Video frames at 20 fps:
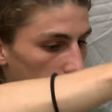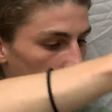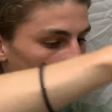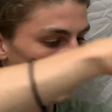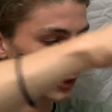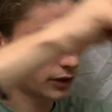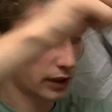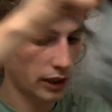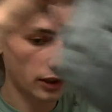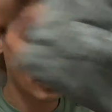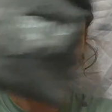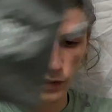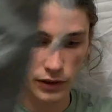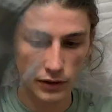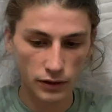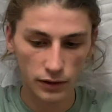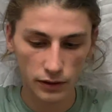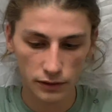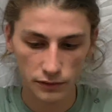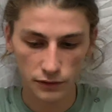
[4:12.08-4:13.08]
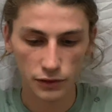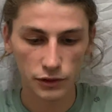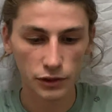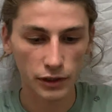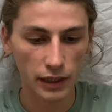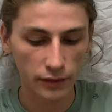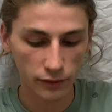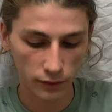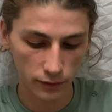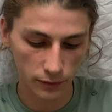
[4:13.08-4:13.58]
So that'll be good to
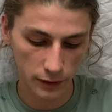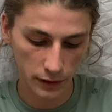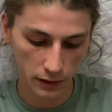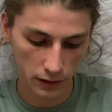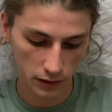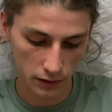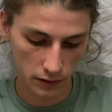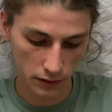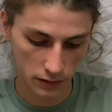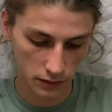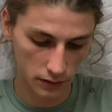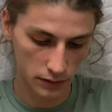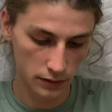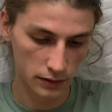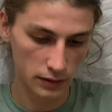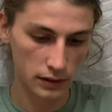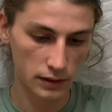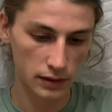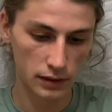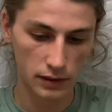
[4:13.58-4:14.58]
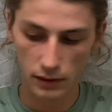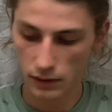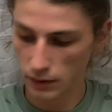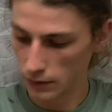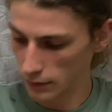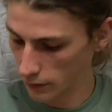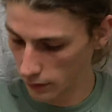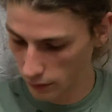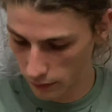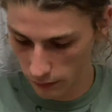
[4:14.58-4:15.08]
travel with.
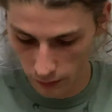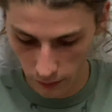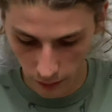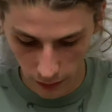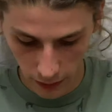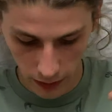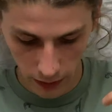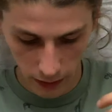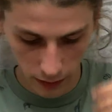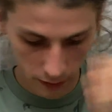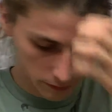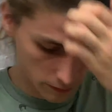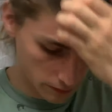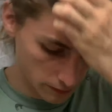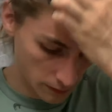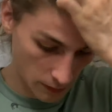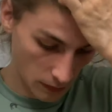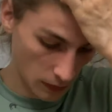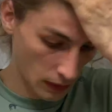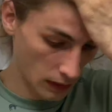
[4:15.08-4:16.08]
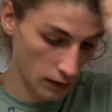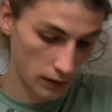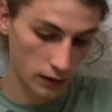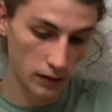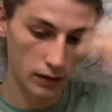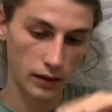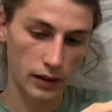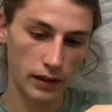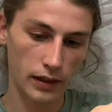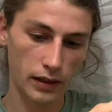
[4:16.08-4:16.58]
Throw that.
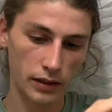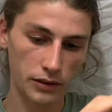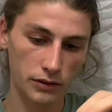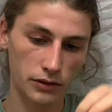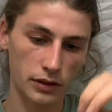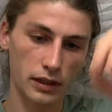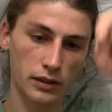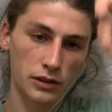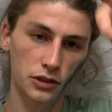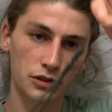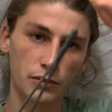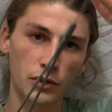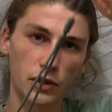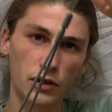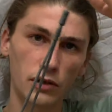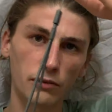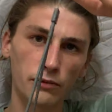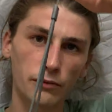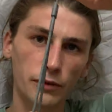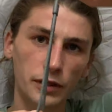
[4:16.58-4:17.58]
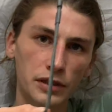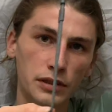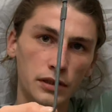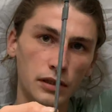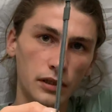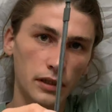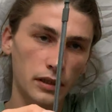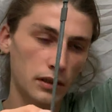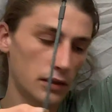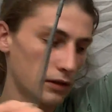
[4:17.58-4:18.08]
You got a small
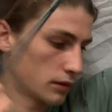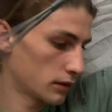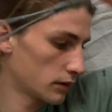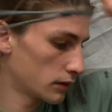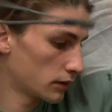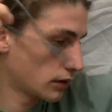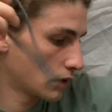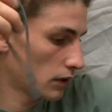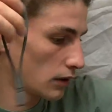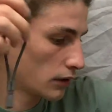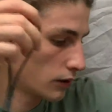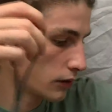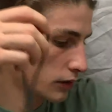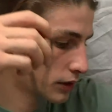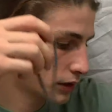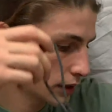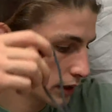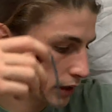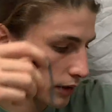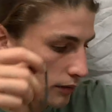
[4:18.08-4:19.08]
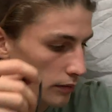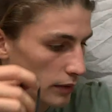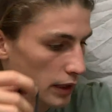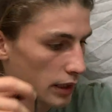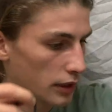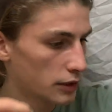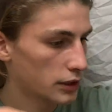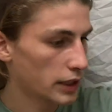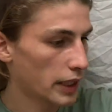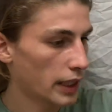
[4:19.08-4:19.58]
wristlet. Looks like it
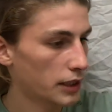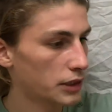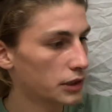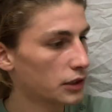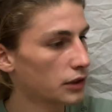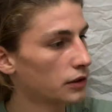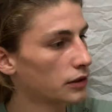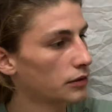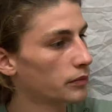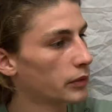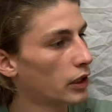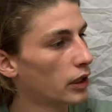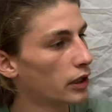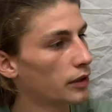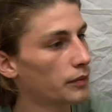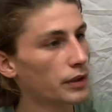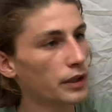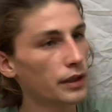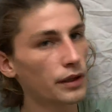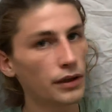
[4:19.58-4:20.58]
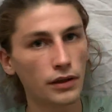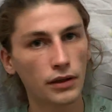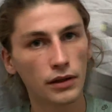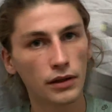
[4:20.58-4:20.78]
might attach on the bottom here.